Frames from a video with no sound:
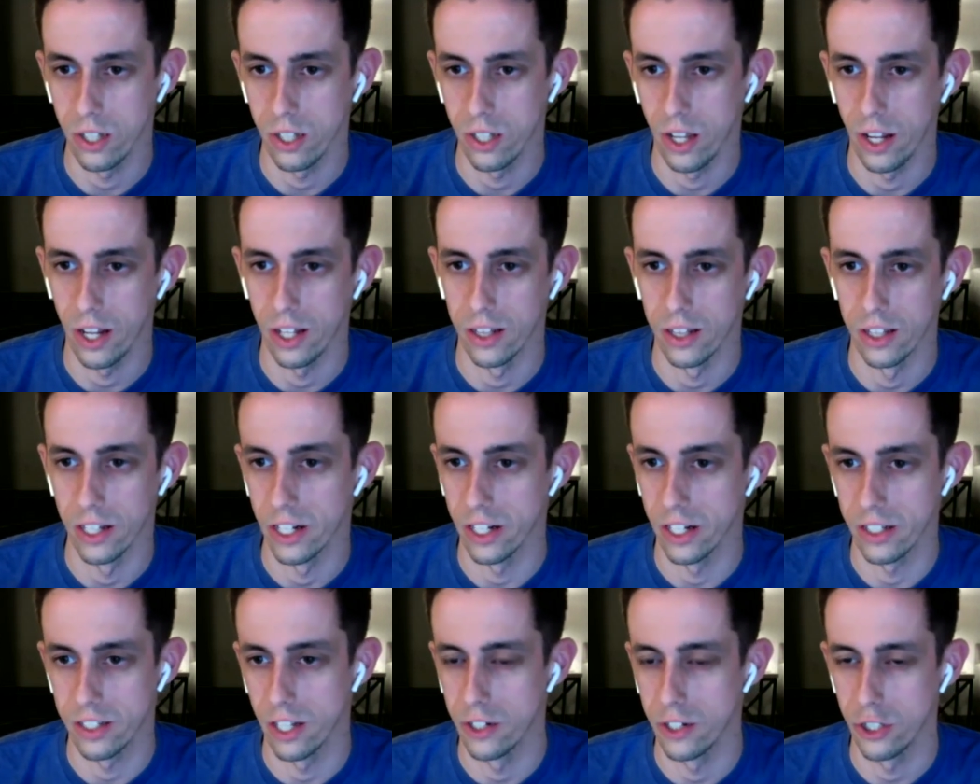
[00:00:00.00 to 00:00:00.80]
and
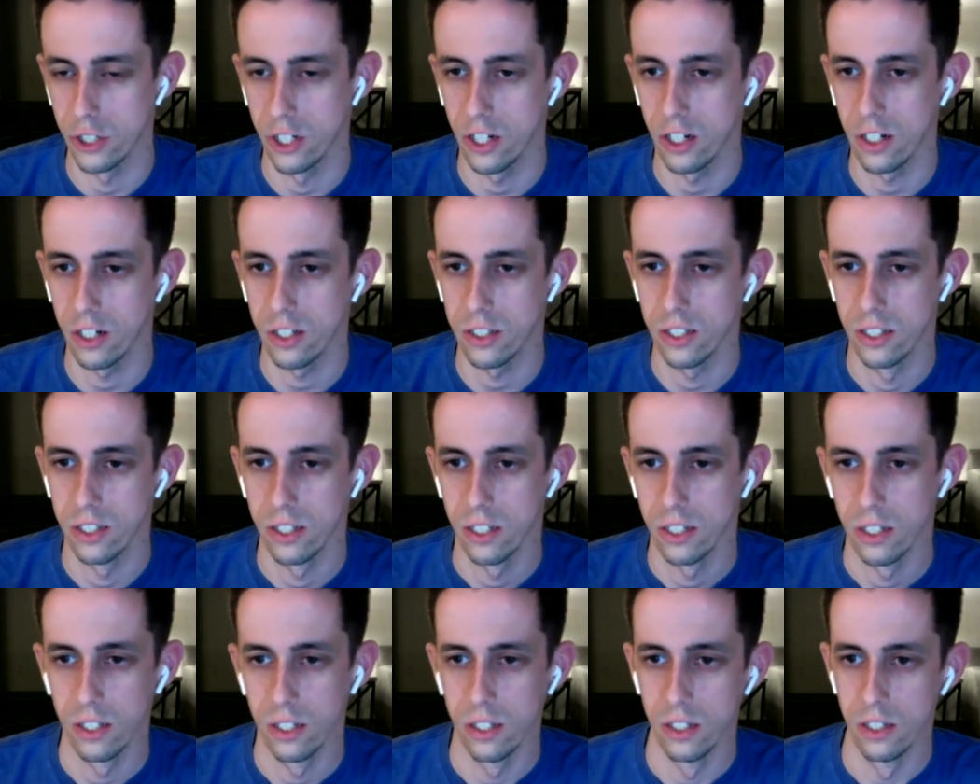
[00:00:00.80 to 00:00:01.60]
Linux engineers.
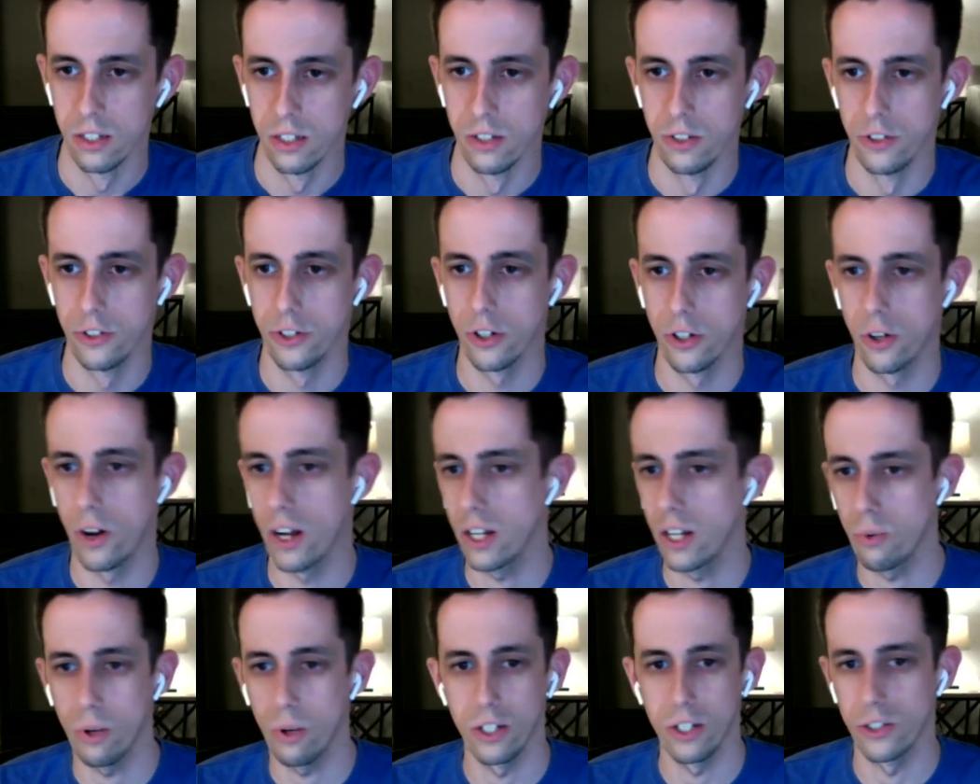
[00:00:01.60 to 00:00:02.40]
So
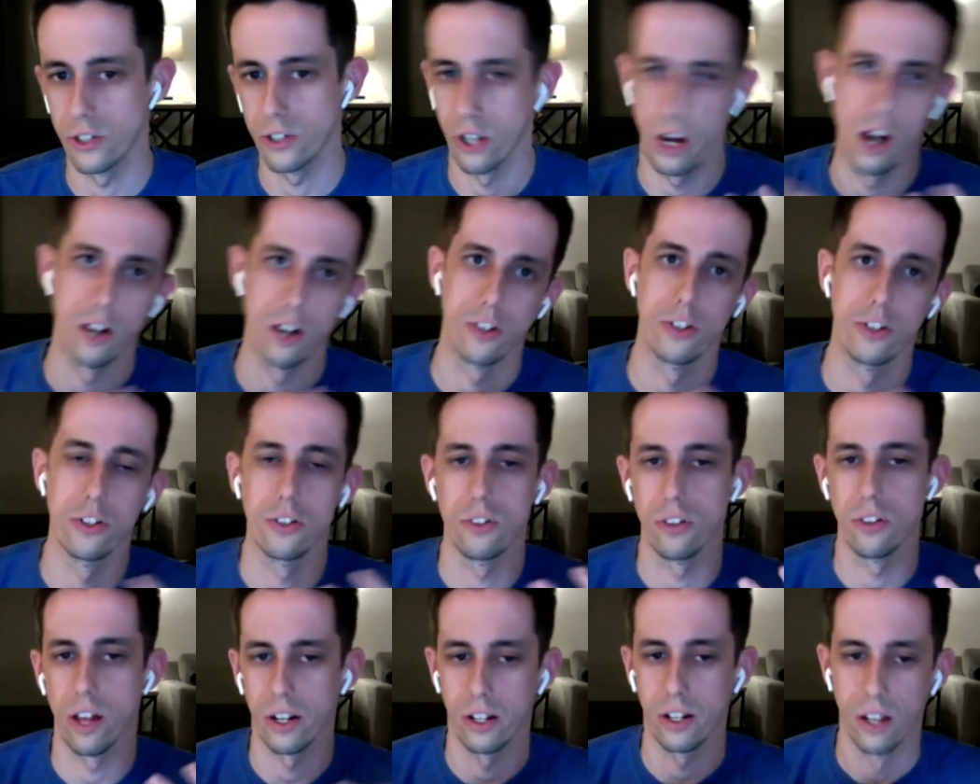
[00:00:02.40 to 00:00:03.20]
anyone you talk to,
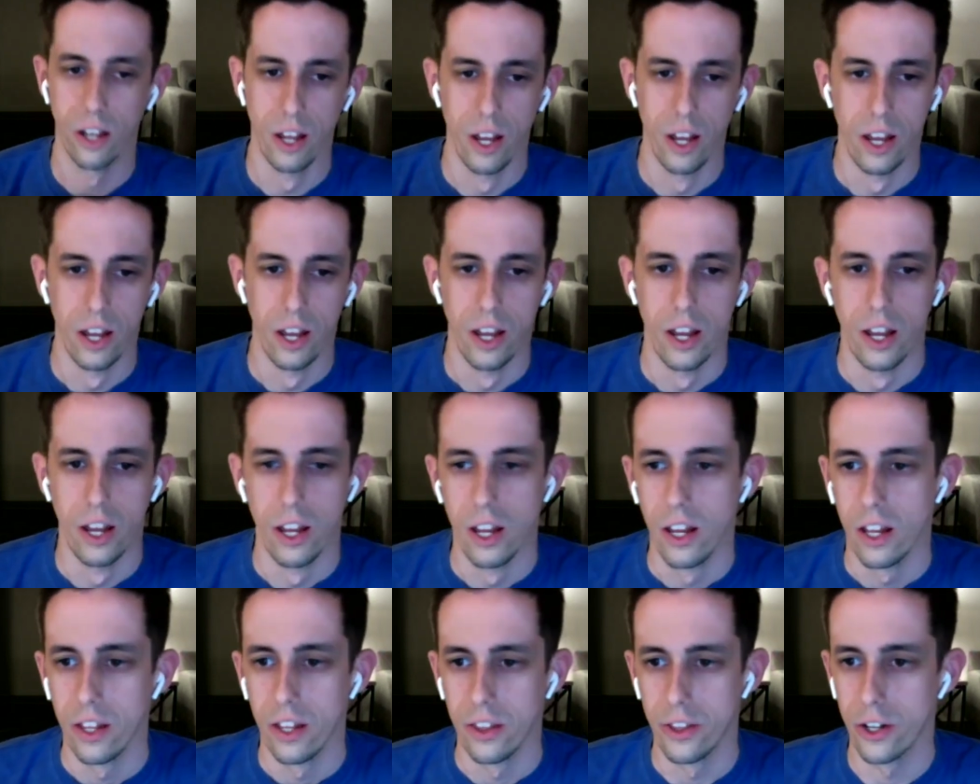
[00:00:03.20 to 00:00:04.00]
like,
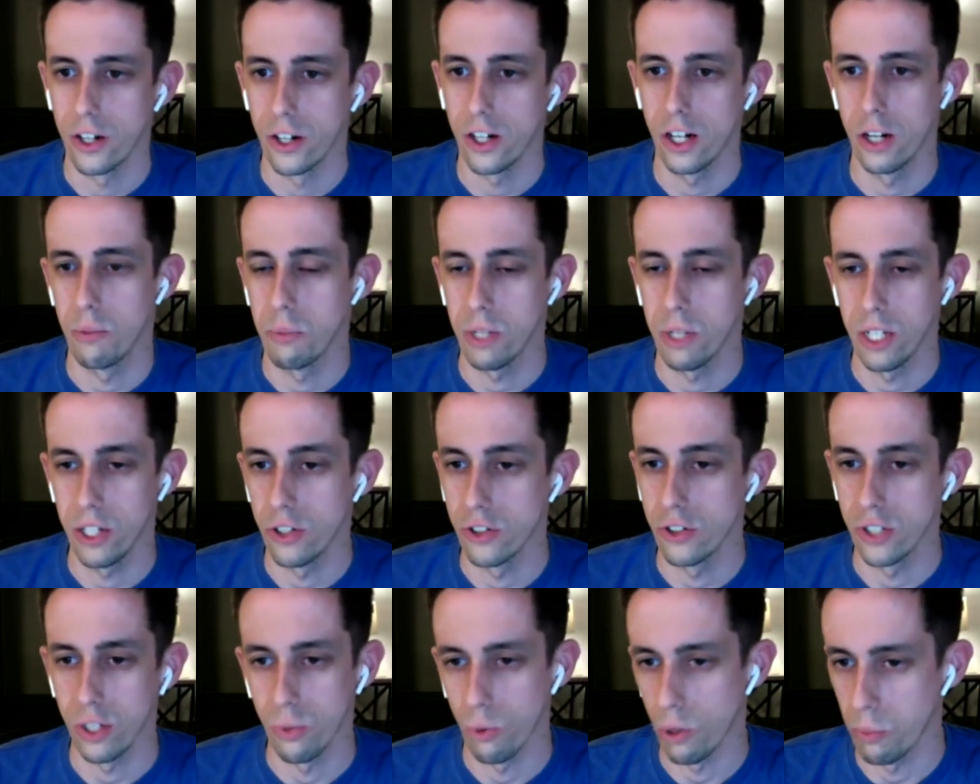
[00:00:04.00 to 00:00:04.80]
they're going to be
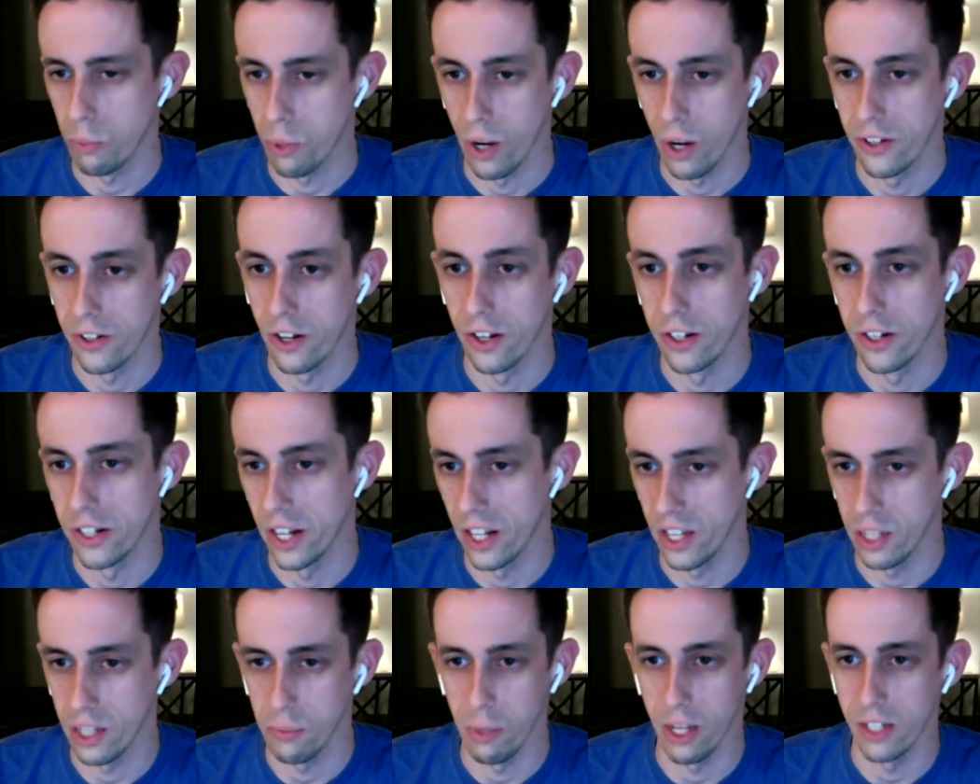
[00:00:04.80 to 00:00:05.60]
using WordPress on a
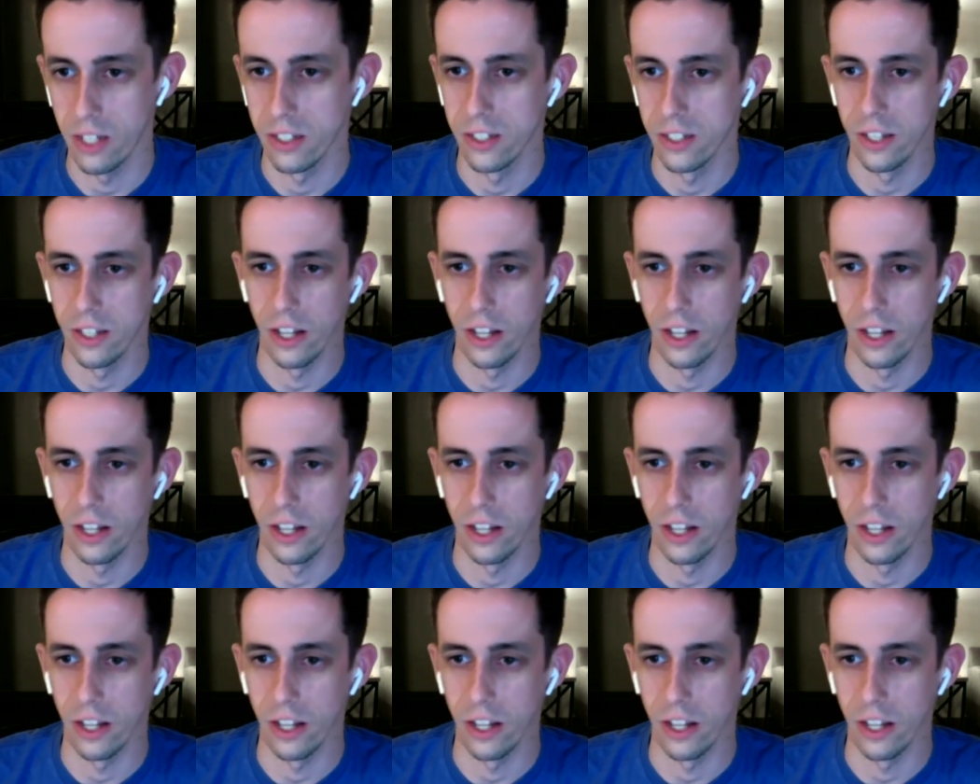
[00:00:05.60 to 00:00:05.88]
daily basis.